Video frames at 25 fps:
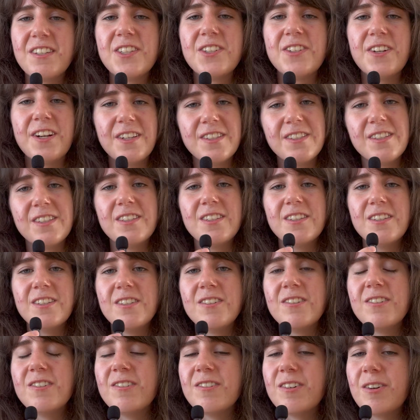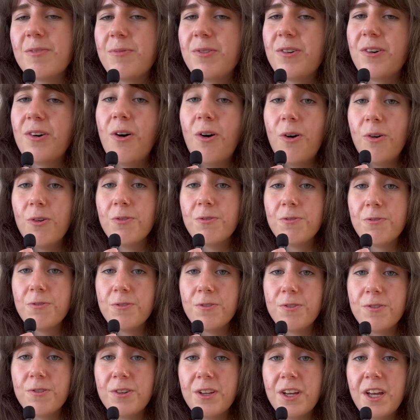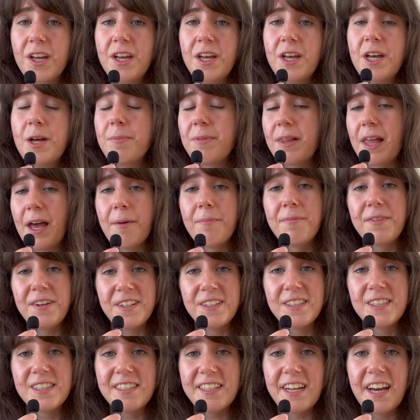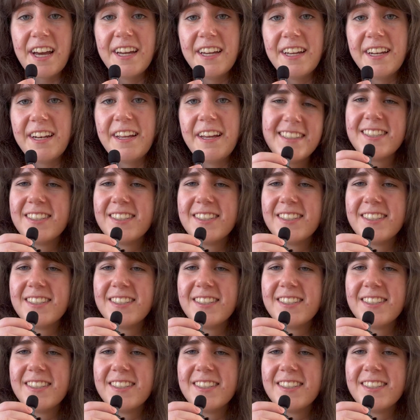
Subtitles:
to transition to a more whole food, plant-based diet.